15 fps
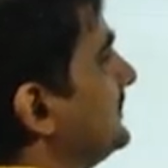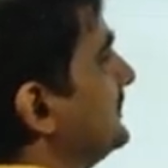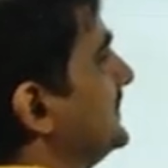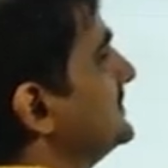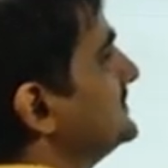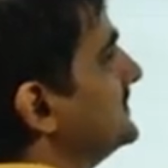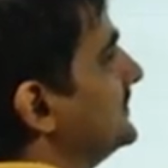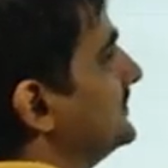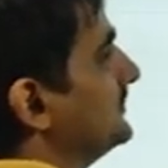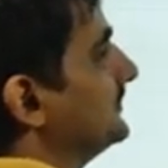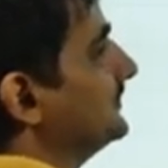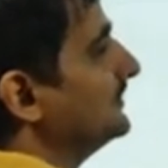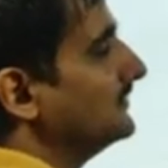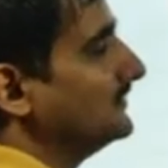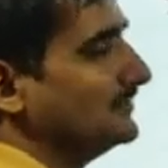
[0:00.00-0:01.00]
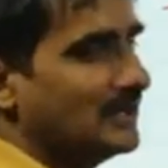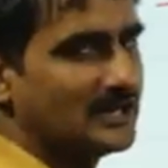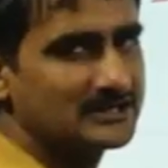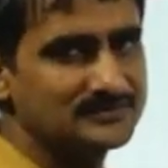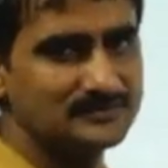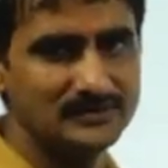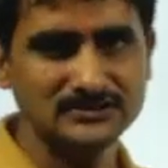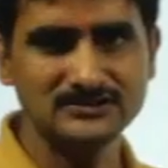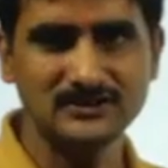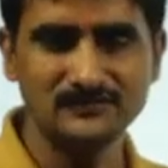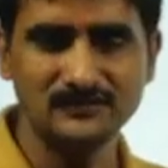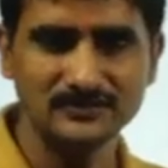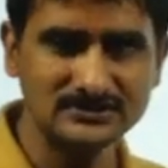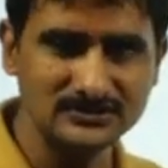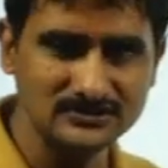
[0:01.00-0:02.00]
be 0. Exponential
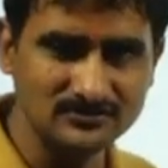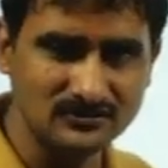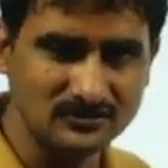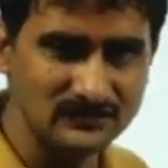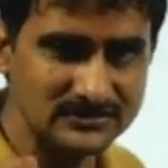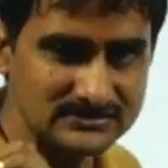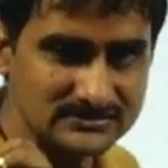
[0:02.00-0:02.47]
function is always